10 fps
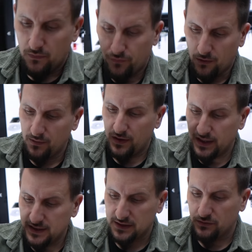from
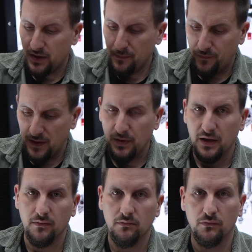extreme
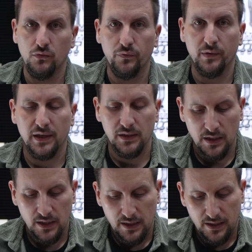flipping movement.
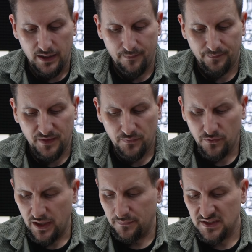If
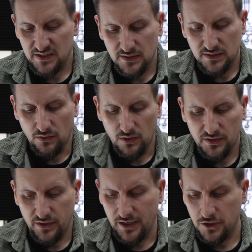you have this installed,
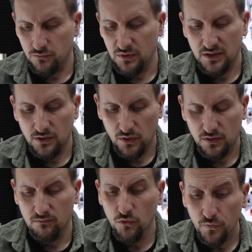your engine will
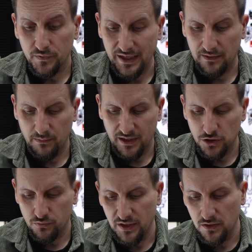not move that
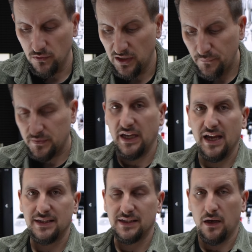much when you lift the
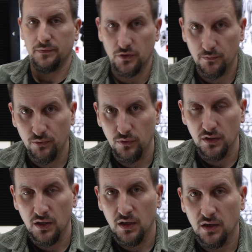gas after a
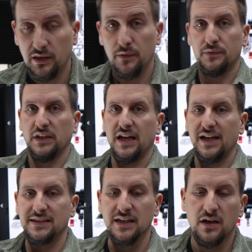pull. Lift the
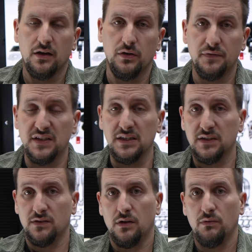gas. You have seen
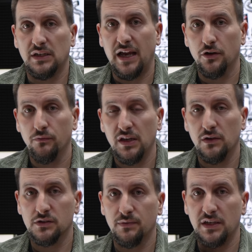this in our dyno
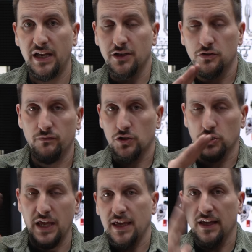videos when the engine was
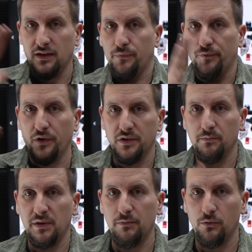shaking in the front
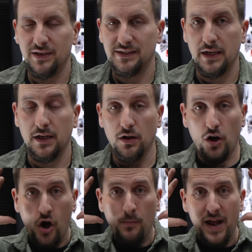and people were saying,
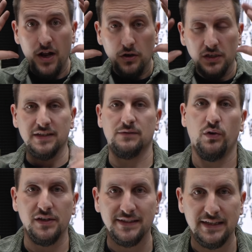oh my goodness,
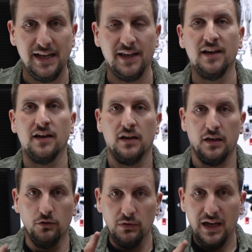what is that?
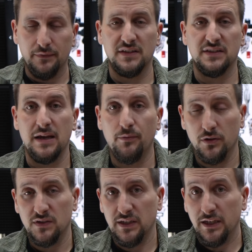You will have the same on
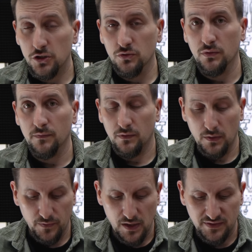your stage 2.
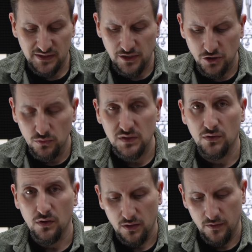If you have a stage 2
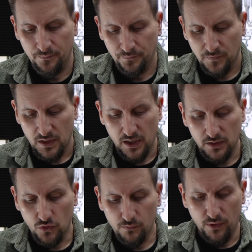stock
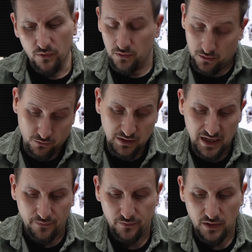Dogbone, you will
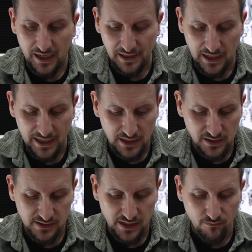have highly likely
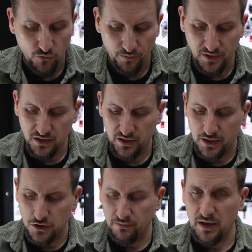the same movement in your
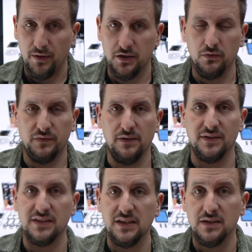engine bay, but you've never
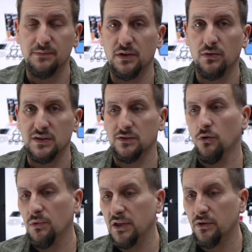seen this because
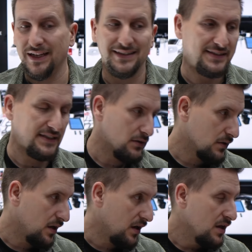normally you can't see your
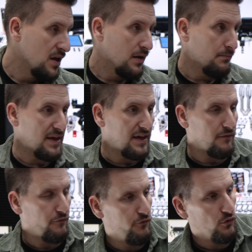car making
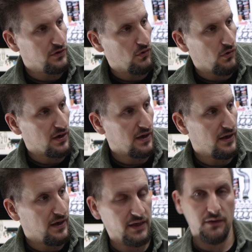full torque
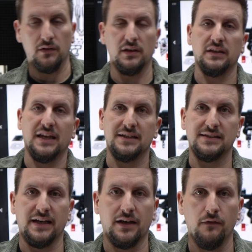and in the
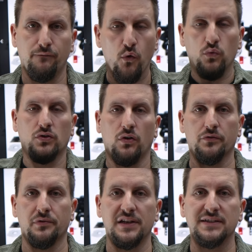next second, full
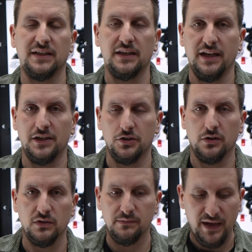torque released and the engine
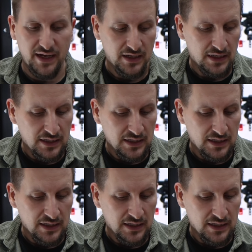goes back.